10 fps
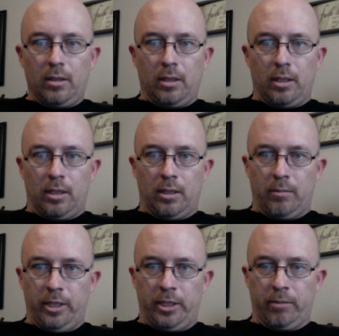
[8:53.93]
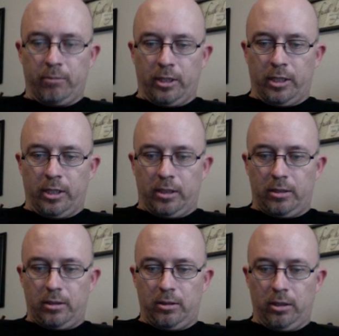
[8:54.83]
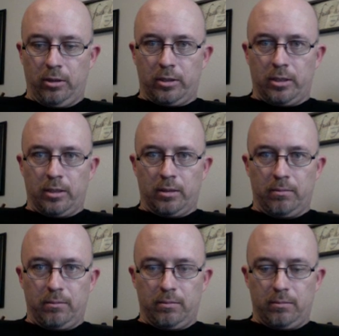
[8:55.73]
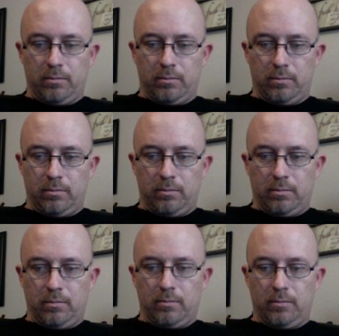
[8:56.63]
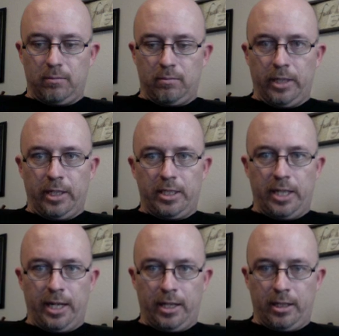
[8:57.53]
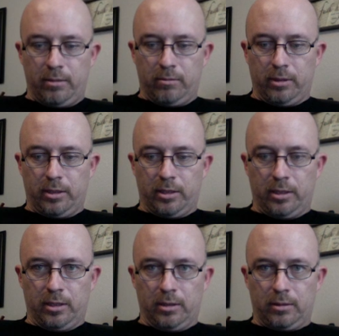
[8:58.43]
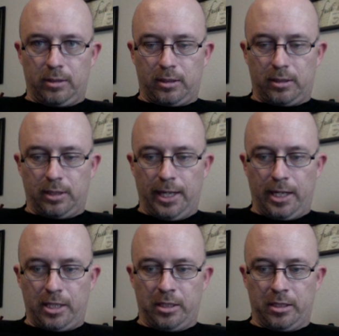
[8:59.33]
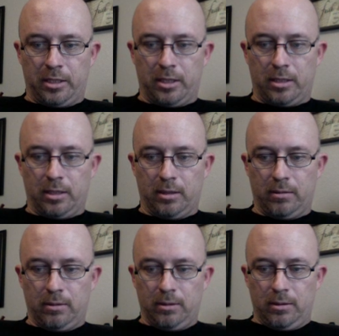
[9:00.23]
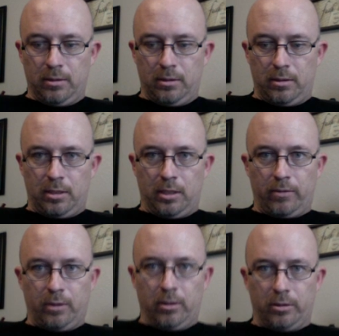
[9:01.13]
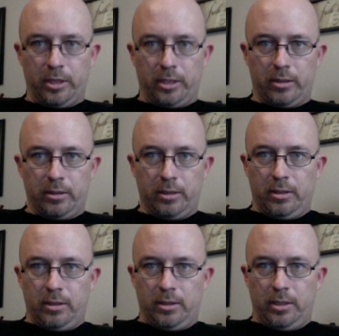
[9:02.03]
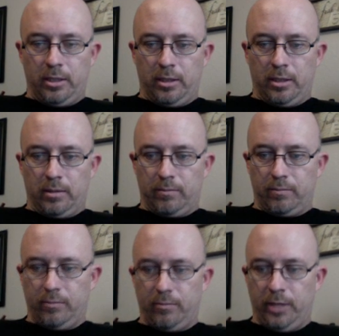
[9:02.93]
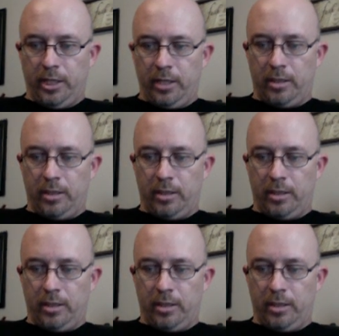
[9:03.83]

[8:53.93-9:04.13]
And then we're going to close our meta tag with a slash, since it's a self-closing, and end